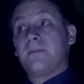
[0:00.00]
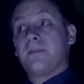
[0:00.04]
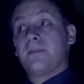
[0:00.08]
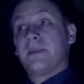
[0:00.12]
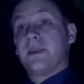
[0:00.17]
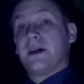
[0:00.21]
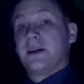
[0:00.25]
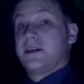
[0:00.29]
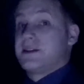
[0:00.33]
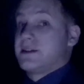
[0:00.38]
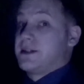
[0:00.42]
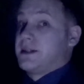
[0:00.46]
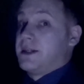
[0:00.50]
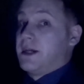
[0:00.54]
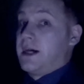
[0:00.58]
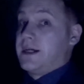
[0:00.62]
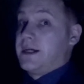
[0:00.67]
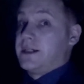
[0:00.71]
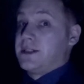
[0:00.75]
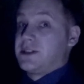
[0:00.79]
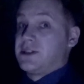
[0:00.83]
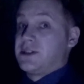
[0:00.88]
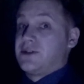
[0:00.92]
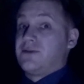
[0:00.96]
That is a
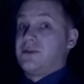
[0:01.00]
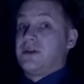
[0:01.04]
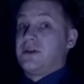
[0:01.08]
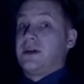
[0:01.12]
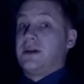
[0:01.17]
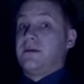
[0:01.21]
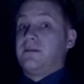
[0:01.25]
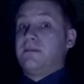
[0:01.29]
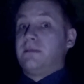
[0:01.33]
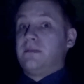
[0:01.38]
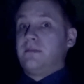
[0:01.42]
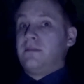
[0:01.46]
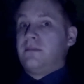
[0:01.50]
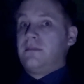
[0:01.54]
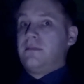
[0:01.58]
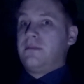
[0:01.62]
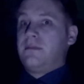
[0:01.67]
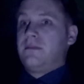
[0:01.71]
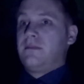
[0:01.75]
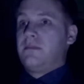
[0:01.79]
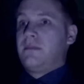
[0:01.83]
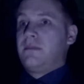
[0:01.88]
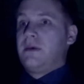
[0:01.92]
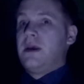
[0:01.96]
nice dream.
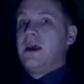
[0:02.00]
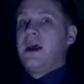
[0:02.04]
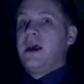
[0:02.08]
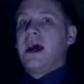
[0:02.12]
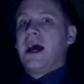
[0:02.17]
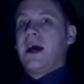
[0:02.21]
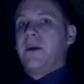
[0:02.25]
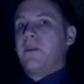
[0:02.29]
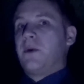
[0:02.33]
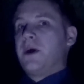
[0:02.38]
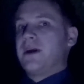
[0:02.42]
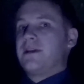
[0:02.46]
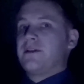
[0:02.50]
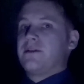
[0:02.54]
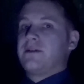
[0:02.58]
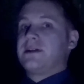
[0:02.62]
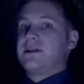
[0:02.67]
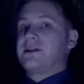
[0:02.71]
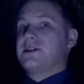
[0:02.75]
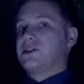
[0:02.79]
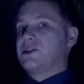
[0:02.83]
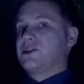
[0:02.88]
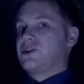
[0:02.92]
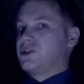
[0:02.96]
And whether
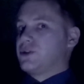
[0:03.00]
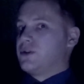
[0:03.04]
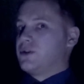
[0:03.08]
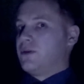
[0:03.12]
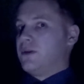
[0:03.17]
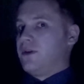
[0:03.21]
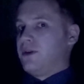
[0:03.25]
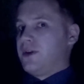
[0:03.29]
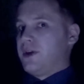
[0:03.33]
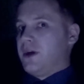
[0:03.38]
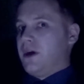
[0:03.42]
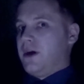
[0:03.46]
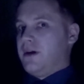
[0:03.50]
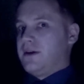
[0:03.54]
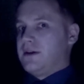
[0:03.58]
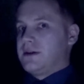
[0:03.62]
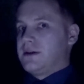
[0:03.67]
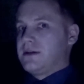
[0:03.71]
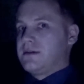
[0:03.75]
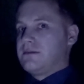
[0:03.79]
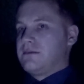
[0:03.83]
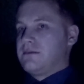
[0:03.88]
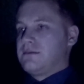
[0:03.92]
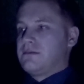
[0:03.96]
it is true or
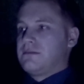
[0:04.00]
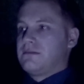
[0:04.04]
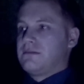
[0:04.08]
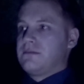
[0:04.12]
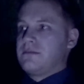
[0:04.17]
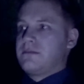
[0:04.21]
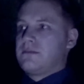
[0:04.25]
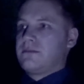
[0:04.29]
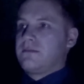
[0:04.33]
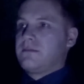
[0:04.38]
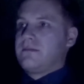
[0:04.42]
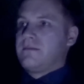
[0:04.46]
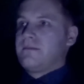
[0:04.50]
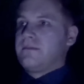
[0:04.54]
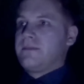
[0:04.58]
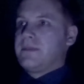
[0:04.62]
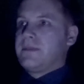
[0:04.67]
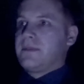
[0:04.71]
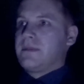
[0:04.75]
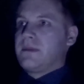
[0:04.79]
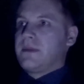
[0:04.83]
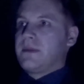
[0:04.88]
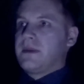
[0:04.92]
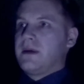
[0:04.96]
not,
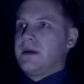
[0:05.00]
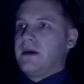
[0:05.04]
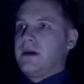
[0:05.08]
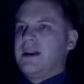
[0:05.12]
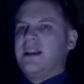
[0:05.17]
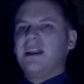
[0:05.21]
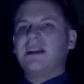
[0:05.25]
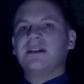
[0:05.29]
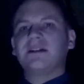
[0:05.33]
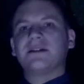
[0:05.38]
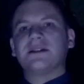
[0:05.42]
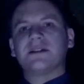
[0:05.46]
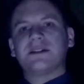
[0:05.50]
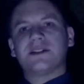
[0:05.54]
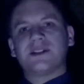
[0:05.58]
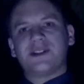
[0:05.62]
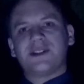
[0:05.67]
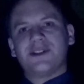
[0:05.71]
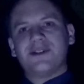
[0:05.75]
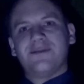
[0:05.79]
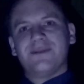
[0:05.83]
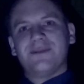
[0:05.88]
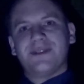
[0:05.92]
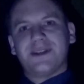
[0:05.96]
let us
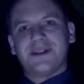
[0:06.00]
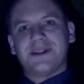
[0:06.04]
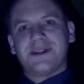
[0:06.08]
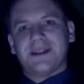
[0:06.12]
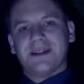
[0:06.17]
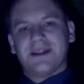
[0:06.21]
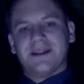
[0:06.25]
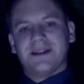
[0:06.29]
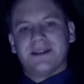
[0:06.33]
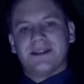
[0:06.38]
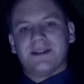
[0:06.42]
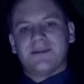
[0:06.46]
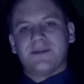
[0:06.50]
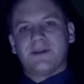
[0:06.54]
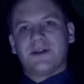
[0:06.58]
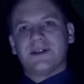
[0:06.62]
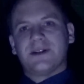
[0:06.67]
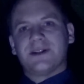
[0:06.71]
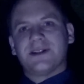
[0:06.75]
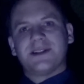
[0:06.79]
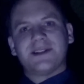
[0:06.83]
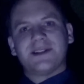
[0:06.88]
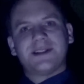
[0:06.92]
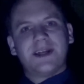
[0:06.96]
assume that it is,
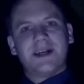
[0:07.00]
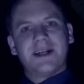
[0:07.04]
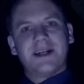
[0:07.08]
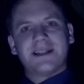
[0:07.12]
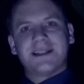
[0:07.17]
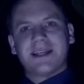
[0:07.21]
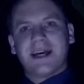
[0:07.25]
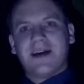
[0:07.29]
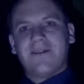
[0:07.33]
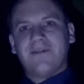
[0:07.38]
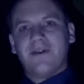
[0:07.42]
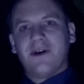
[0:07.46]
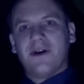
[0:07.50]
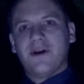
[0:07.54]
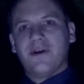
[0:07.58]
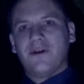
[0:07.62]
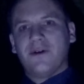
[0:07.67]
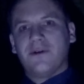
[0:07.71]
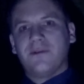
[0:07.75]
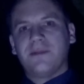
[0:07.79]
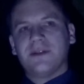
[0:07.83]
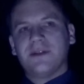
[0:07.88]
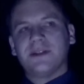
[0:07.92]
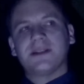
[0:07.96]
because it is nice to have
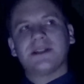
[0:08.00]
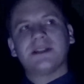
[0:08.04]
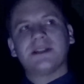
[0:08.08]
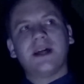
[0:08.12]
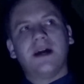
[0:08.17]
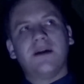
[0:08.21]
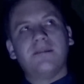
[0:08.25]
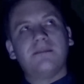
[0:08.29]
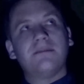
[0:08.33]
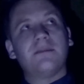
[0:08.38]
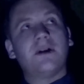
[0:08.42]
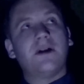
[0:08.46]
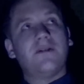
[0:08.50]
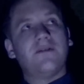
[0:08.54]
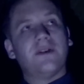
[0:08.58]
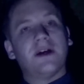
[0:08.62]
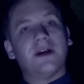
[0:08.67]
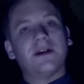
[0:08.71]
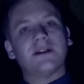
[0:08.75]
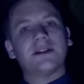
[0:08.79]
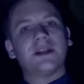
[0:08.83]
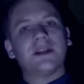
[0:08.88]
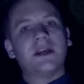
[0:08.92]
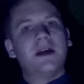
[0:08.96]
hope, and some of
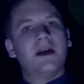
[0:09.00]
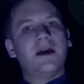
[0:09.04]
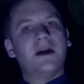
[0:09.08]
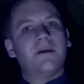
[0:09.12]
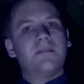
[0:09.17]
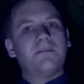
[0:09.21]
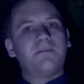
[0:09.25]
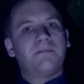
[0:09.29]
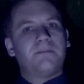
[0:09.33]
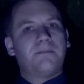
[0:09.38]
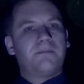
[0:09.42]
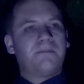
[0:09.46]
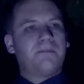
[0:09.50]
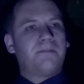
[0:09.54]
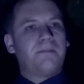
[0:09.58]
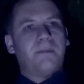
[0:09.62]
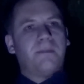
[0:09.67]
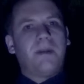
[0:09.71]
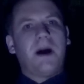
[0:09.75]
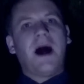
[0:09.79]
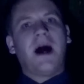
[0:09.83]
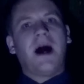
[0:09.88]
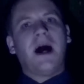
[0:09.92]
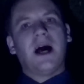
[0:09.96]
us
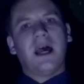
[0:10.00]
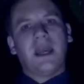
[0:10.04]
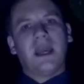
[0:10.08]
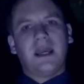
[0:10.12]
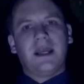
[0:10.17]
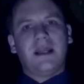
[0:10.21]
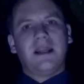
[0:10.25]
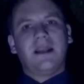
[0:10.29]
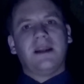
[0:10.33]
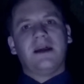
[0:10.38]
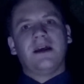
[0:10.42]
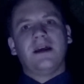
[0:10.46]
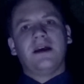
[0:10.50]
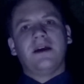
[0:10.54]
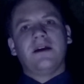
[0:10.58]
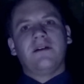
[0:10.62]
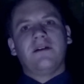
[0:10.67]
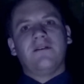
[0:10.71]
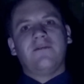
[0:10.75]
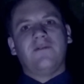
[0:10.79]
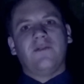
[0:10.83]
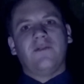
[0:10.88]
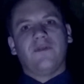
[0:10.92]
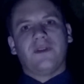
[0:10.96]
pine
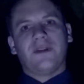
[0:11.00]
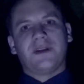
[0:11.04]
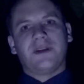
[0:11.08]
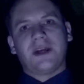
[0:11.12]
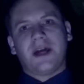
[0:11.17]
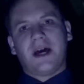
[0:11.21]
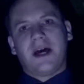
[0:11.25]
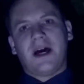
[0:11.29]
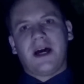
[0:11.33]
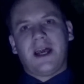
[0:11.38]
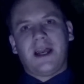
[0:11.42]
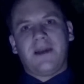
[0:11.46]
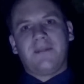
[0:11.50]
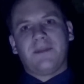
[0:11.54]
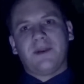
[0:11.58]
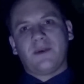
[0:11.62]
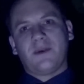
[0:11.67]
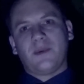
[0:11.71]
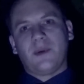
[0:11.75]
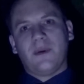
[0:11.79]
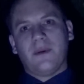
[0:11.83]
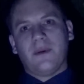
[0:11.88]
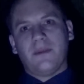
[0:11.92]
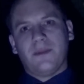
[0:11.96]
for the time
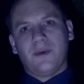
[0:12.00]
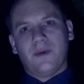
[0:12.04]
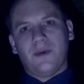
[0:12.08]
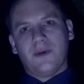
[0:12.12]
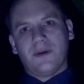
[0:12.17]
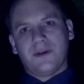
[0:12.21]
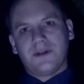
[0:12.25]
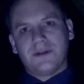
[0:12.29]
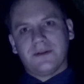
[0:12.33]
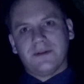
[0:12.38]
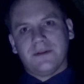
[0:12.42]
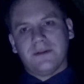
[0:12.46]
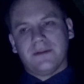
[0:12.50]
that we were mortal.